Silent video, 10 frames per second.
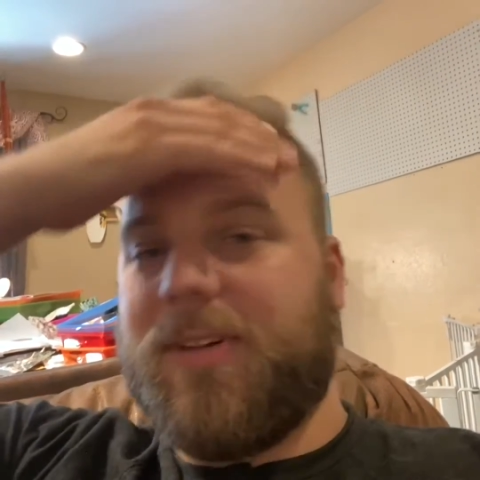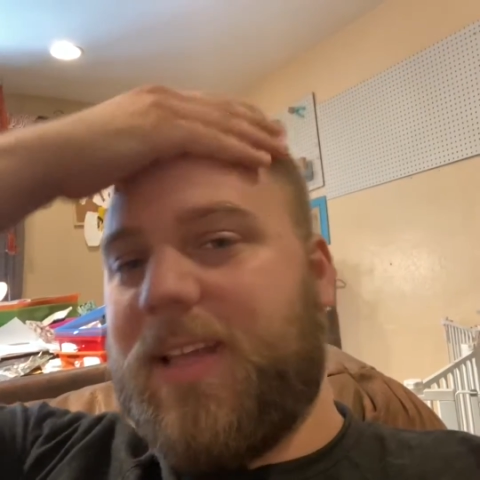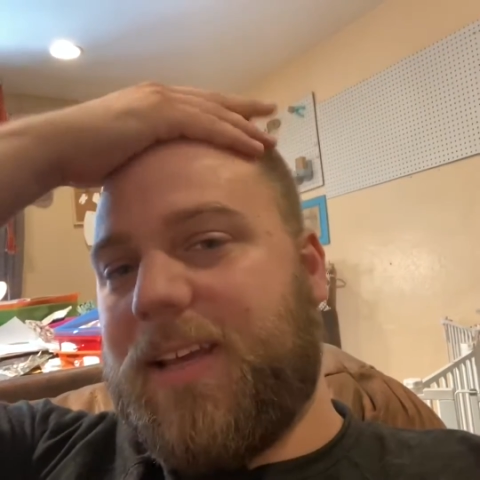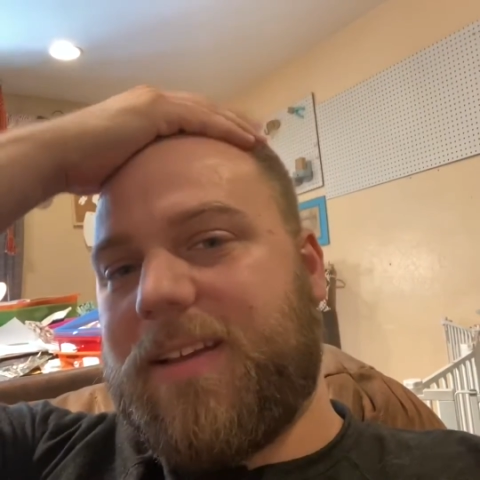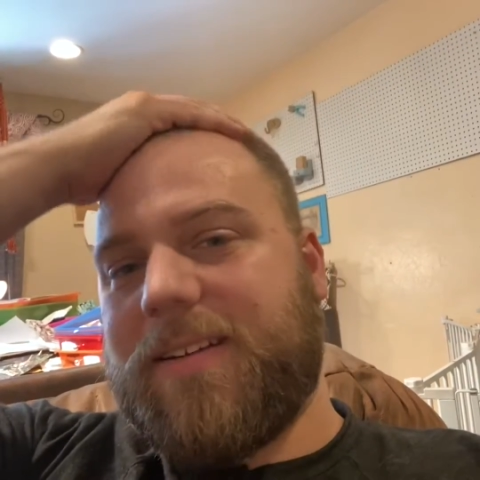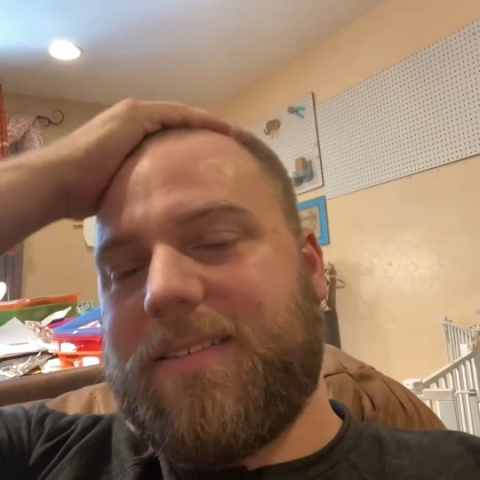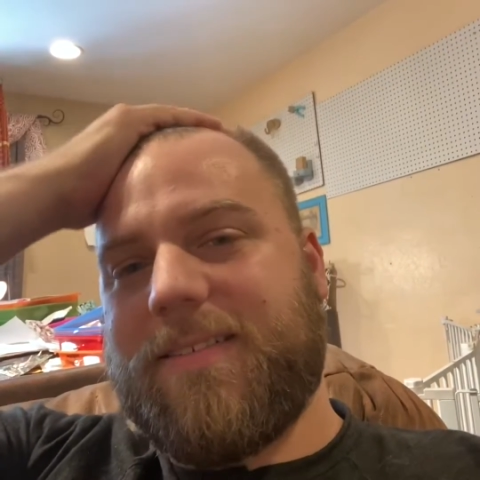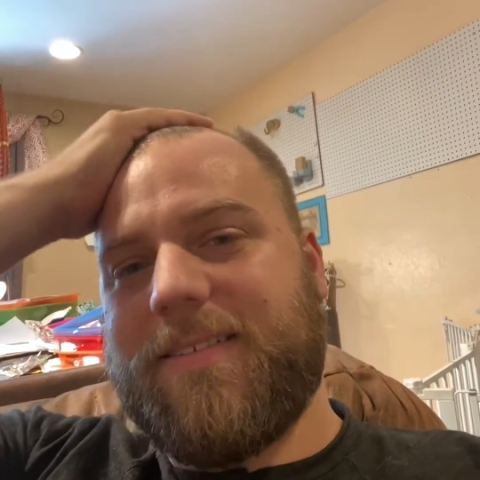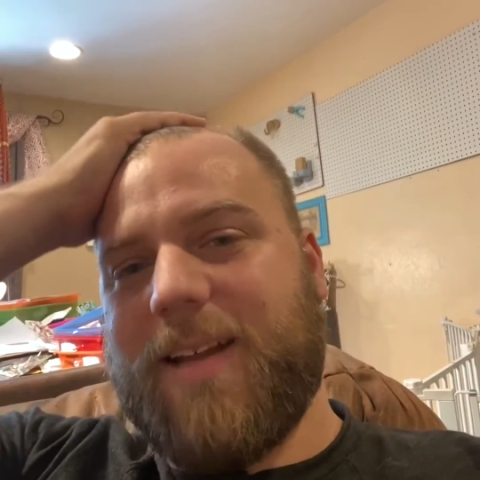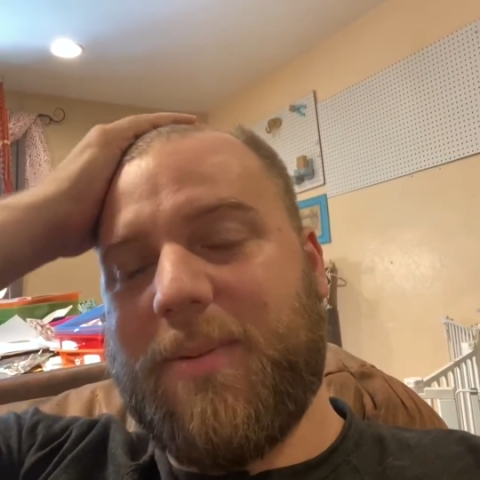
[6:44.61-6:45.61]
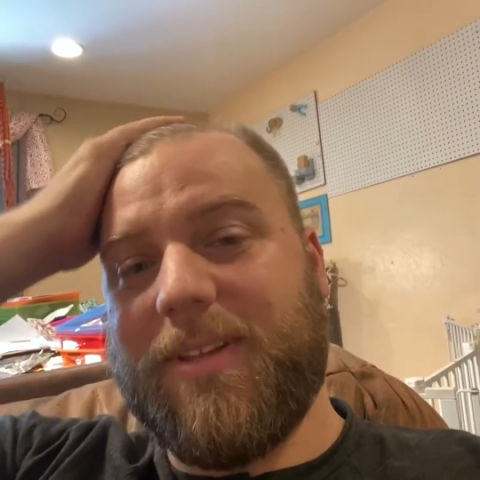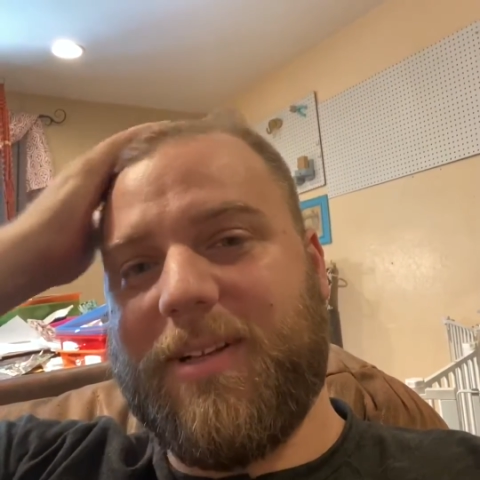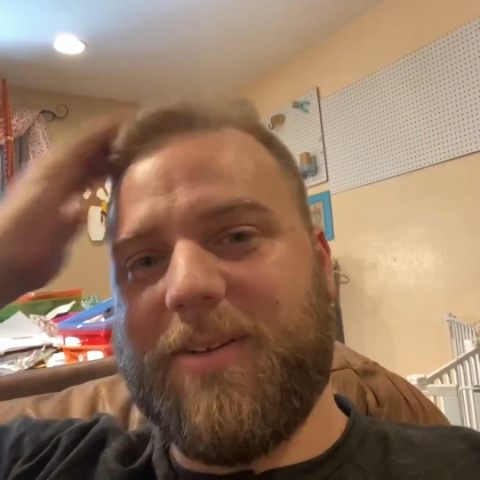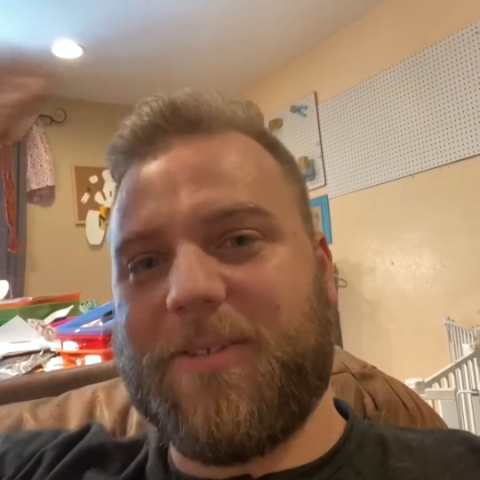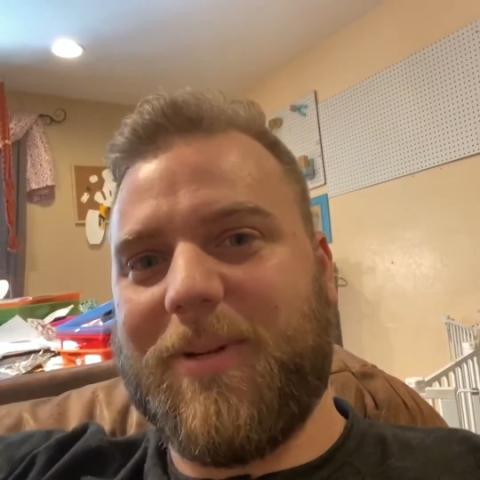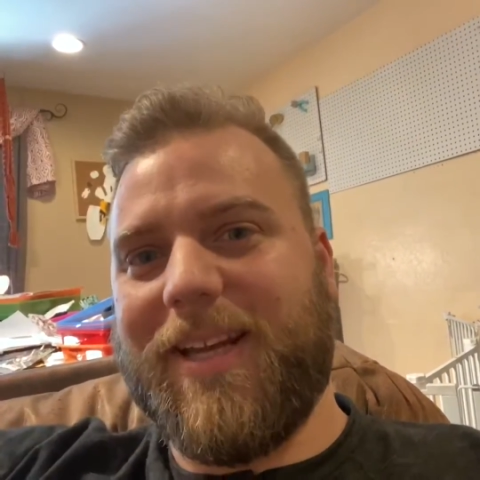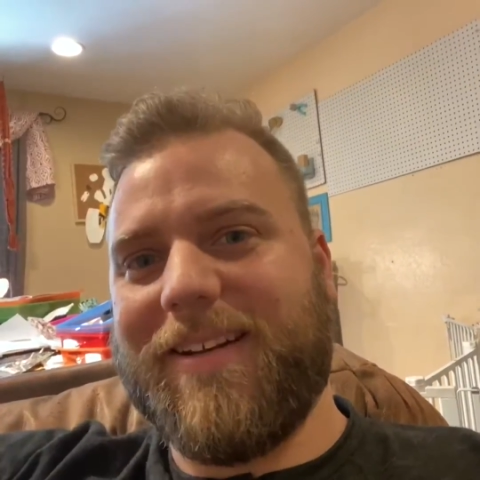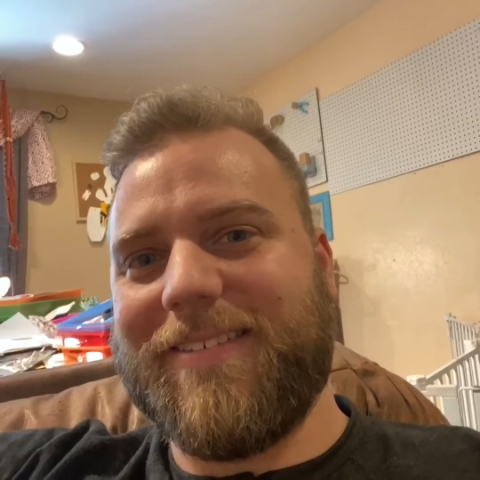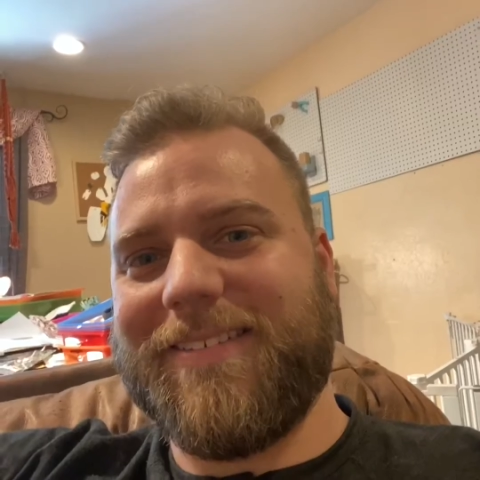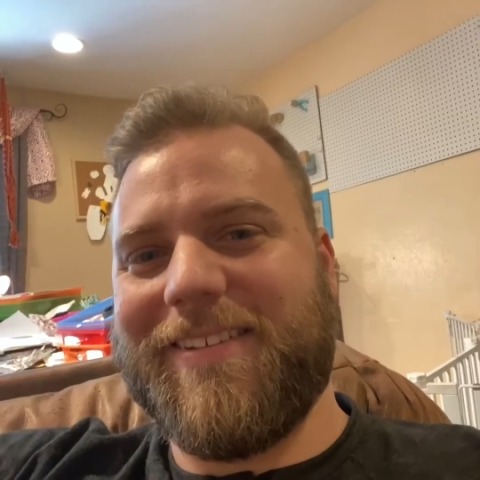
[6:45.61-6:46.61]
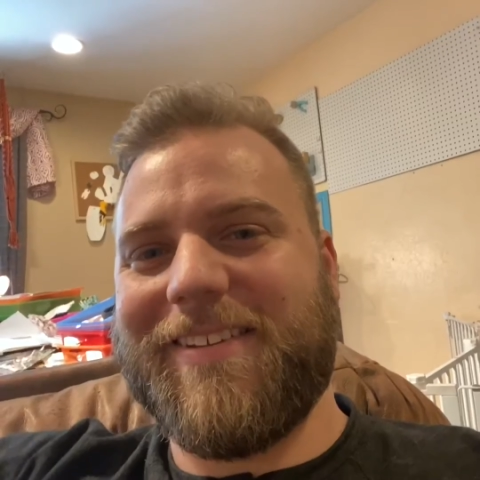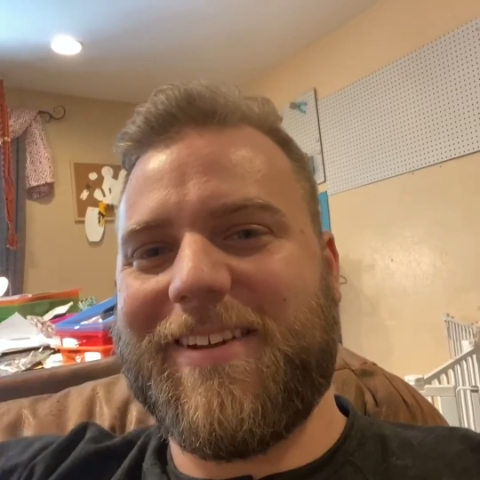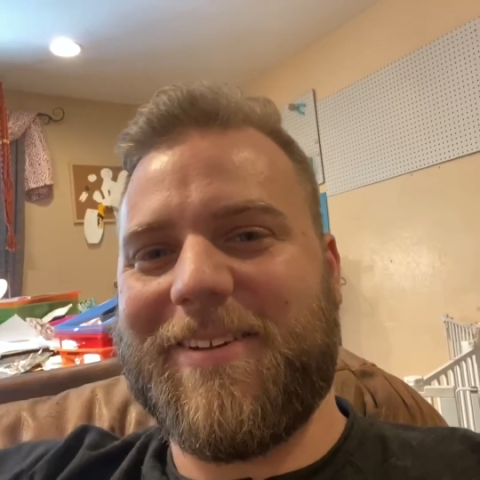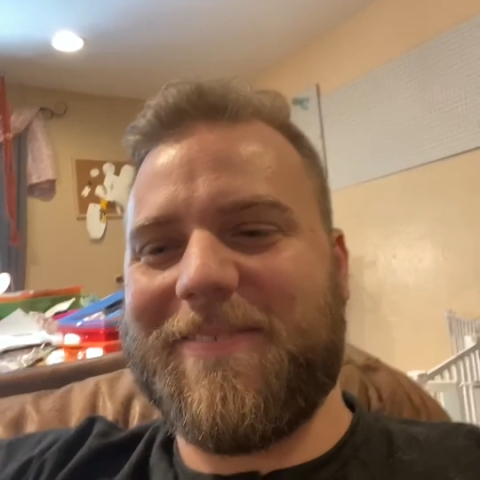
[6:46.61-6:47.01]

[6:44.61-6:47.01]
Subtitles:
of like, I'm a little overweight, so